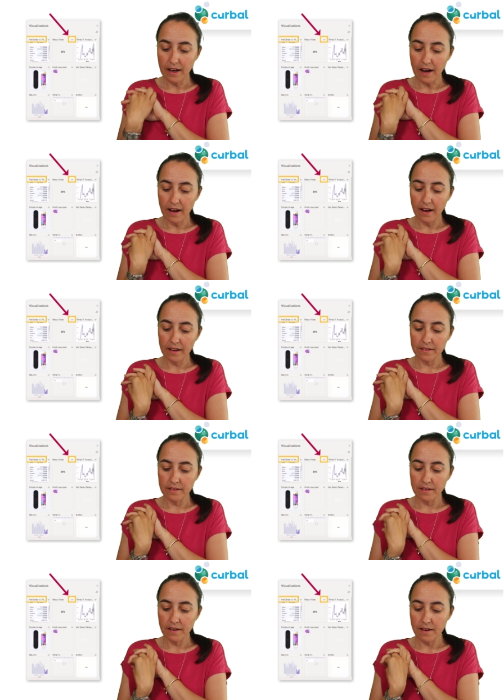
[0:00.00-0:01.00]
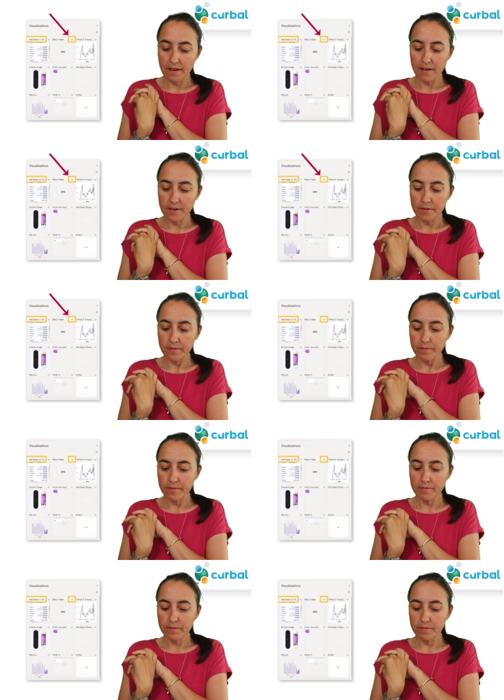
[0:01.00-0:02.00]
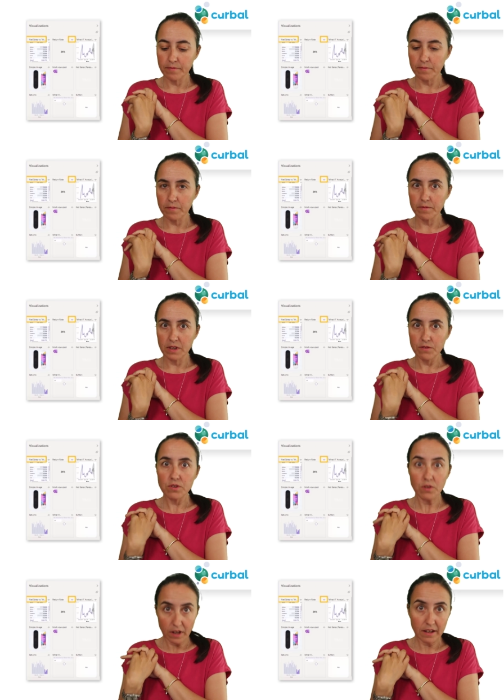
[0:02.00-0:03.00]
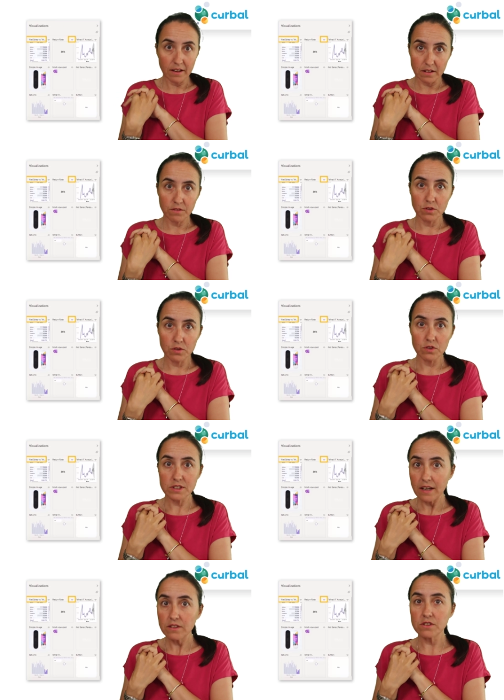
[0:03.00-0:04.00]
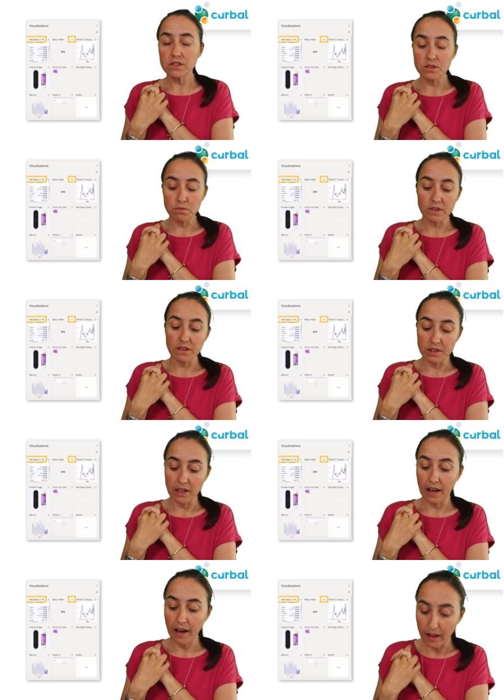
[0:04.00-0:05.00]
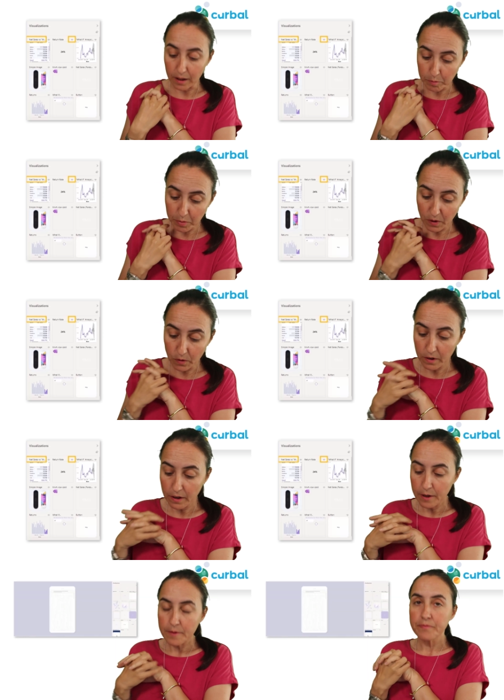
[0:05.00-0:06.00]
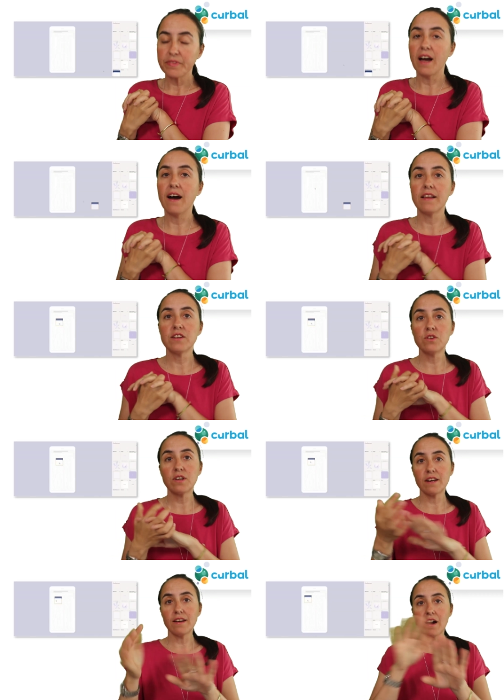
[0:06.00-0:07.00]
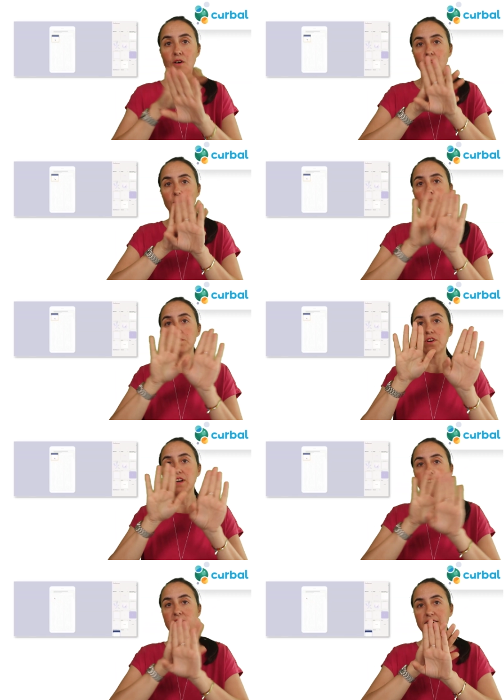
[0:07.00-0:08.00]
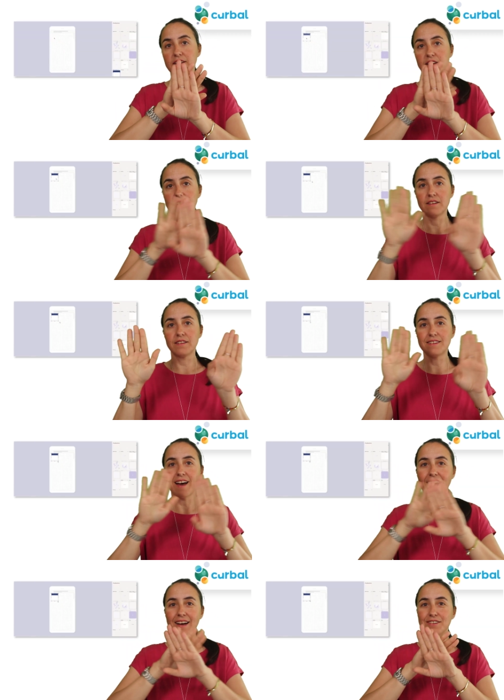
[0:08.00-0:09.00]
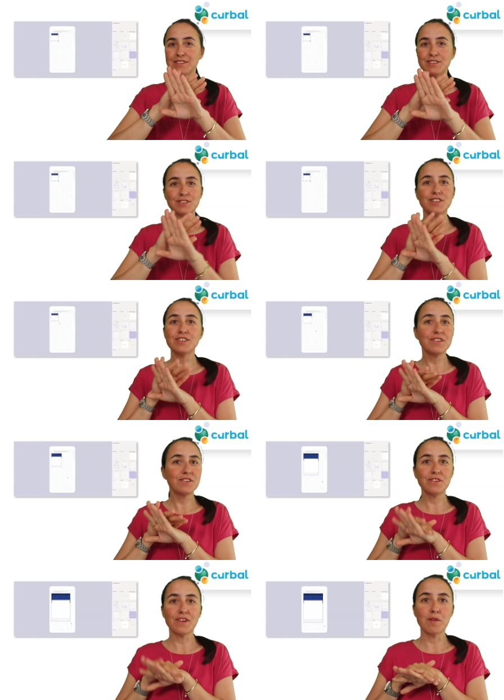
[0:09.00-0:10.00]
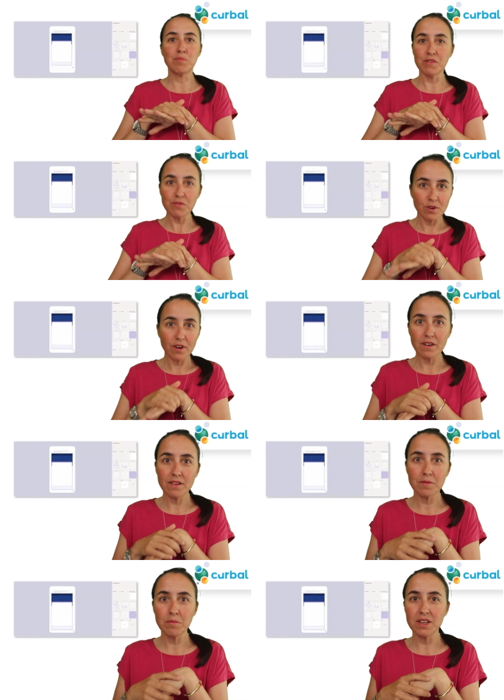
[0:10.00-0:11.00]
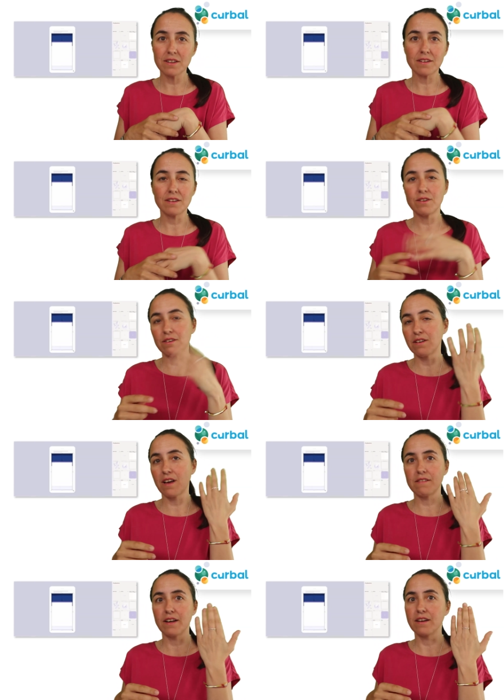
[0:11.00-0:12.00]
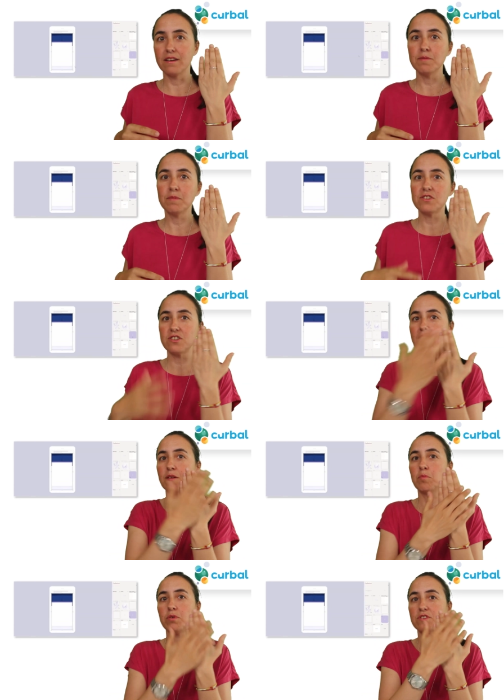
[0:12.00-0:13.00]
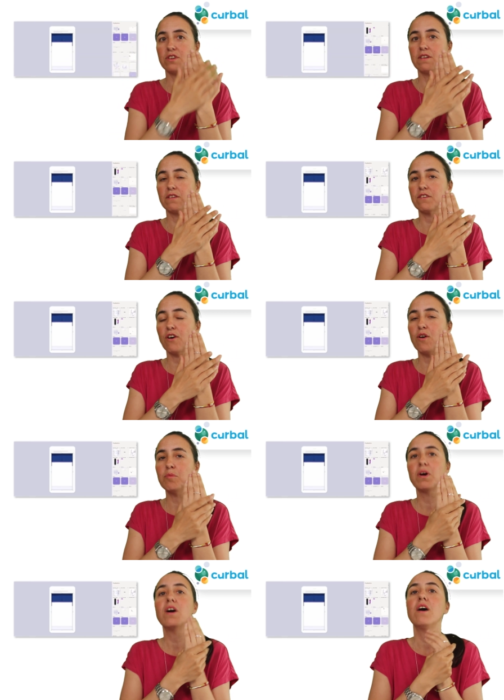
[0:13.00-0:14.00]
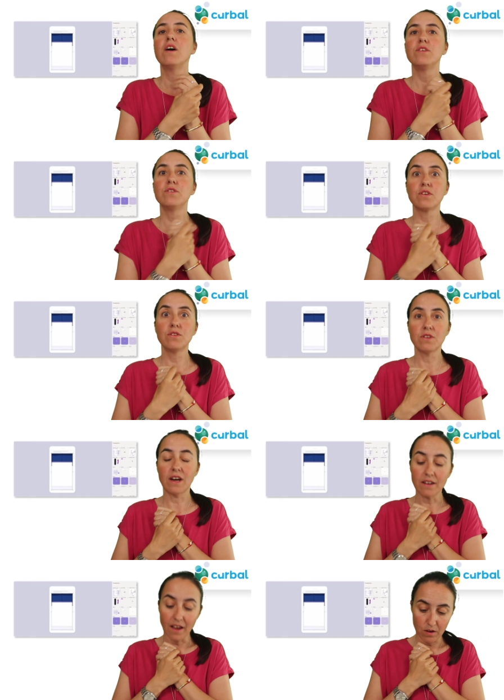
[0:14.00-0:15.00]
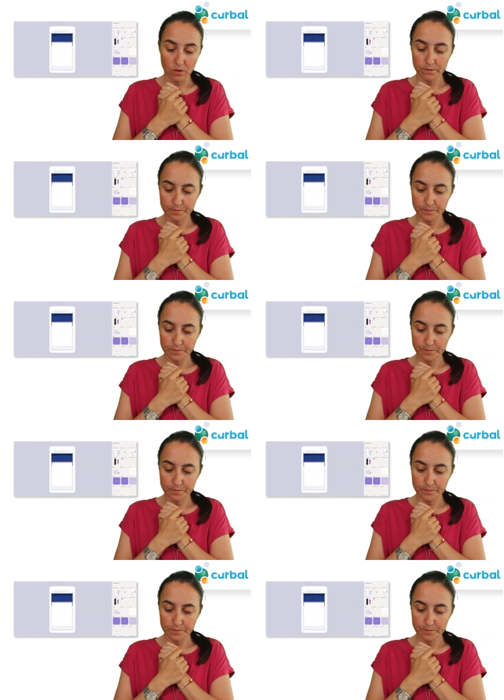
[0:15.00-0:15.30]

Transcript: and uh, if you again if you use titles this will definitely help you and you can now overlay tiles you couldn't do that before it means that you couldn't have like an image and then put something on top you can do that now